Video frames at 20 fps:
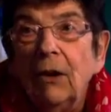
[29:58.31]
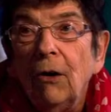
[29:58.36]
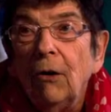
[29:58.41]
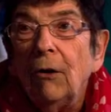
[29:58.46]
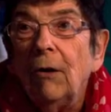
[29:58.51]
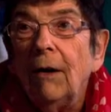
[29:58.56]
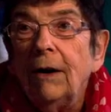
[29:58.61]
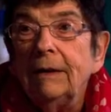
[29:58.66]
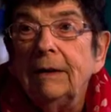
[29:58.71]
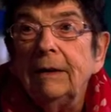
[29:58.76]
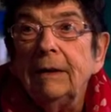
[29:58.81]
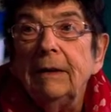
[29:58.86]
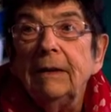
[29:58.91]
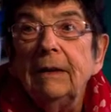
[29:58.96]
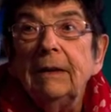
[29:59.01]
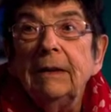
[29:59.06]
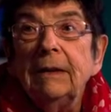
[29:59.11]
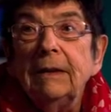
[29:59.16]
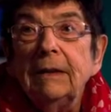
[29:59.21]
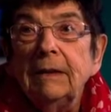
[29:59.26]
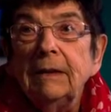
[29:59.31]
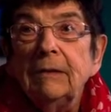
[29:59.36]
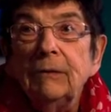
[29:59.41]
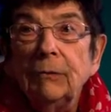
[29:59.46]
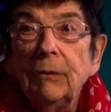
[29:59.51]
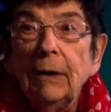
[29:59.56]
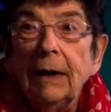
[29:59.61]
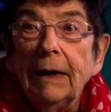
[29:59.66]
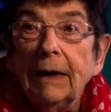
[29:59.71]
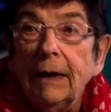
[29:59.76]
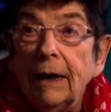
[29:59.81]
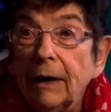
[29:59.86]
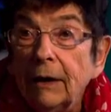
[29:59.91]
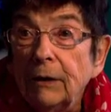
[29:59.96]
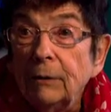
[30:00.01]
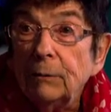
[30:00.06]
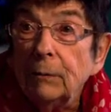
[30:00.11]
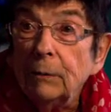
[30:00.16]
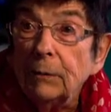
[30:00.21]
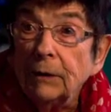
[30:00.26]
or I didn't
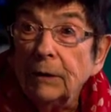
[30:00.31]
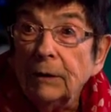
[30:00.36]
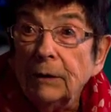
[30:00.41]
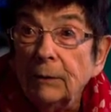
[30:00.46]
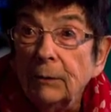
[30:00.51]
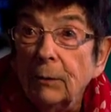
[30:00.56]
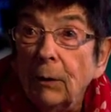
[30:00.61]
realise what it